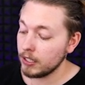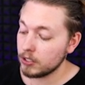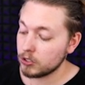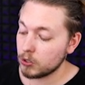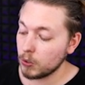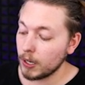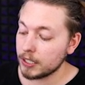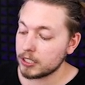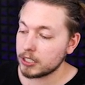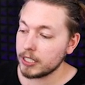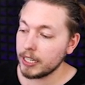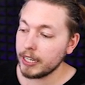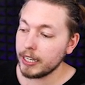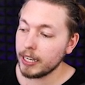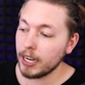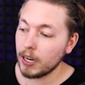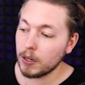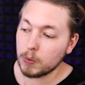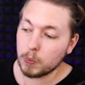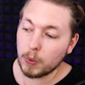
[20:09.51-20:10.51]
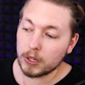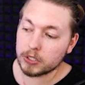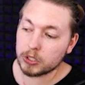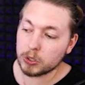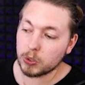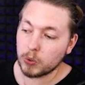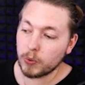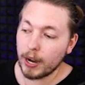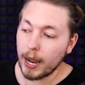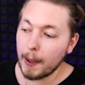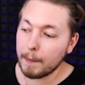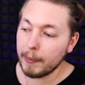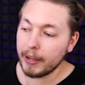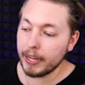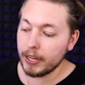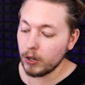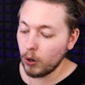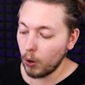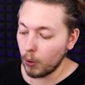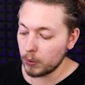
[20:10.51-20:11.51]
So I say I want to grab
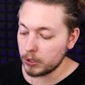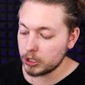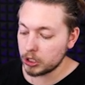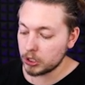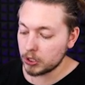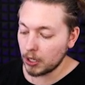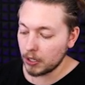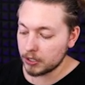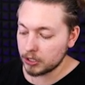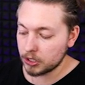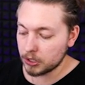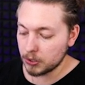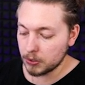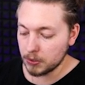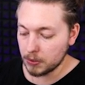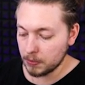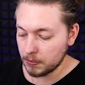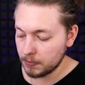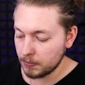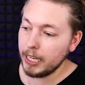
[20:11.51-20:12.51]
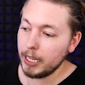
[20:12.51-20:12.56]
a horizontal